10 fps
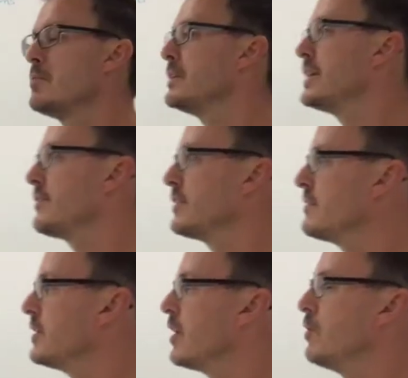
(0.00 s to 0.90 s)
But definitely if
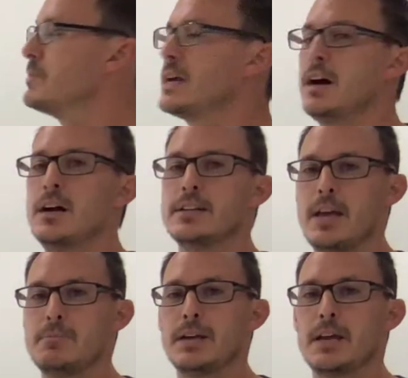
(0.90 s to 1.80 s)
you go beyond
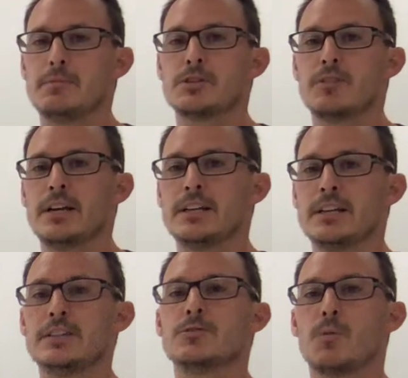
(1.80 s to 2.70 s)
AP chemistry and get
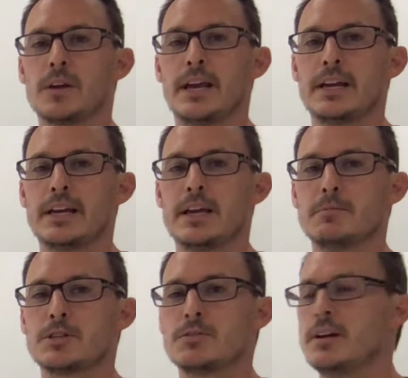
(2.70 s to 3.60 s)
into organic
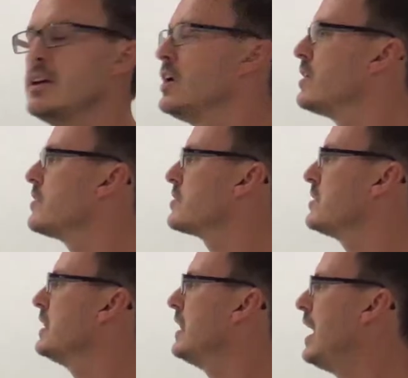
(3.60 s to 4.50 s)
chemistry, there's a
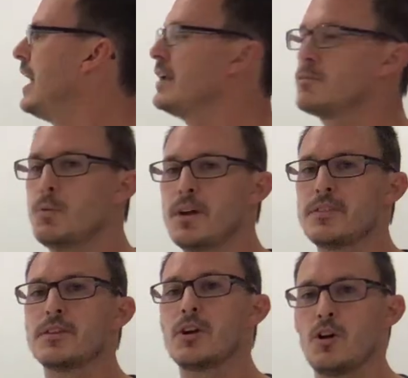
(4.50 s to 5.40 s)
lot
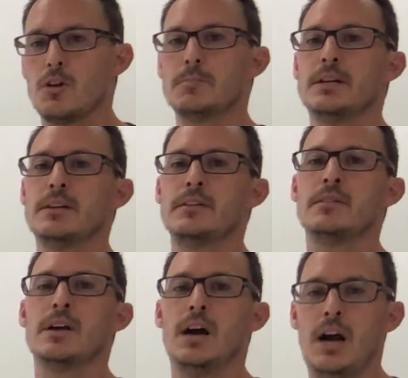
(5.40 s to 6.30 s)
with carbon,
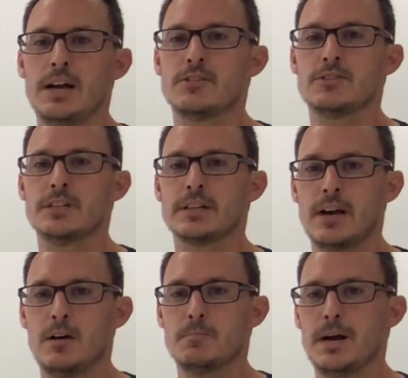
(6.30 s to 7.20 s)
hydrogen
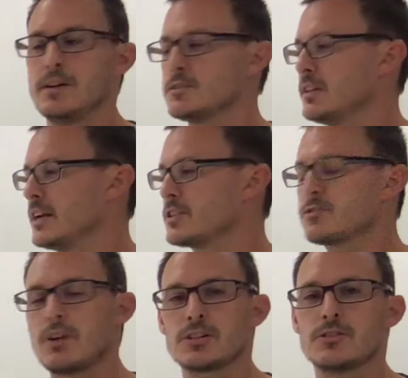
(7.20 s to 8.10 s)
compounds, a lot of
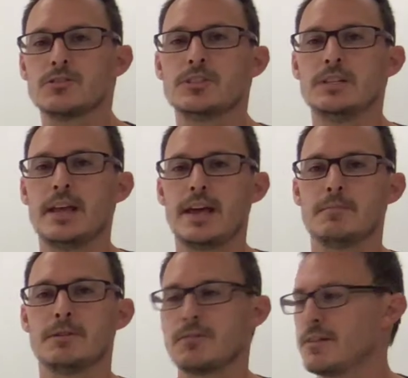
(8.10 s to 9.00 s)
structures to
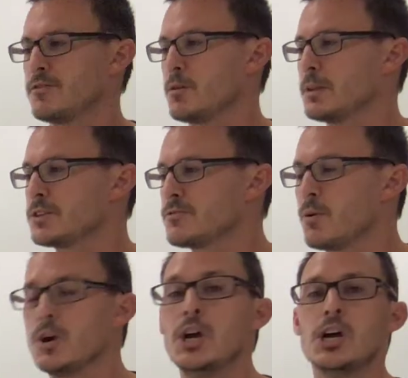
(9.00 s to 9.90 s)
name and write formulas
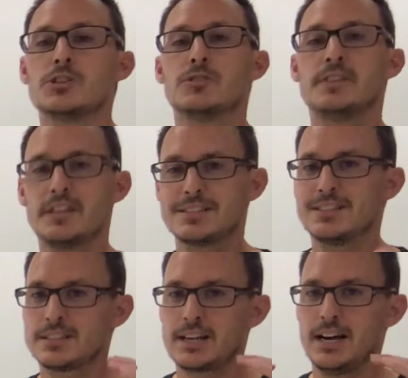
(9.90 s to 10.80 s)
for. So this
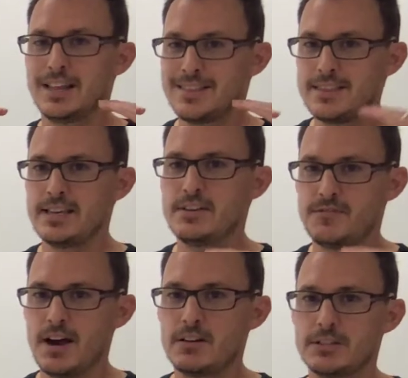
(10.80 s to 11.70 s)
is kind of the
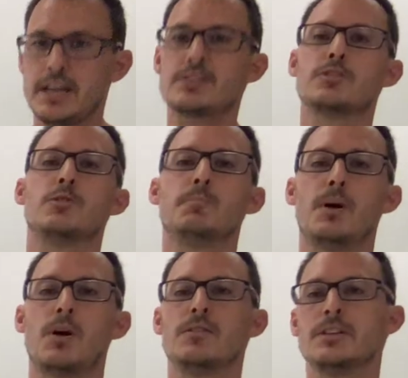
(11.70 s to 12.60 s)
foundational
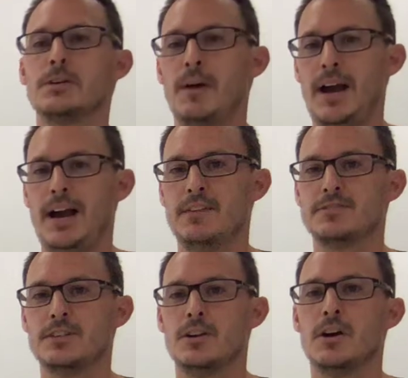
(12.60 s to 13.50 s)
part that you have
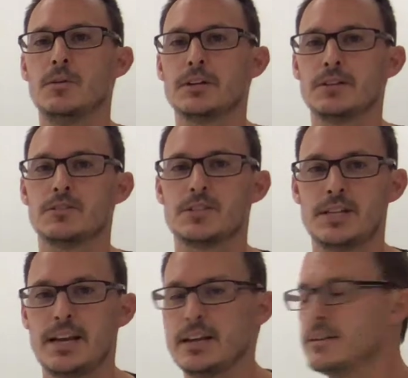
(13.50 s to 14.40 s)
to know and
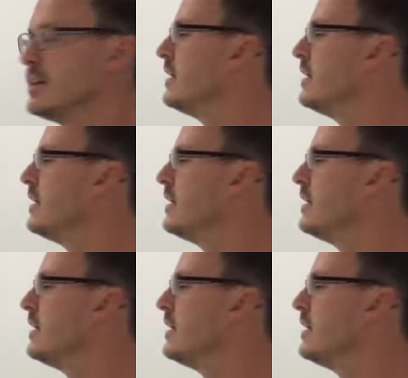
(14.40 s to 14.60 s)
understand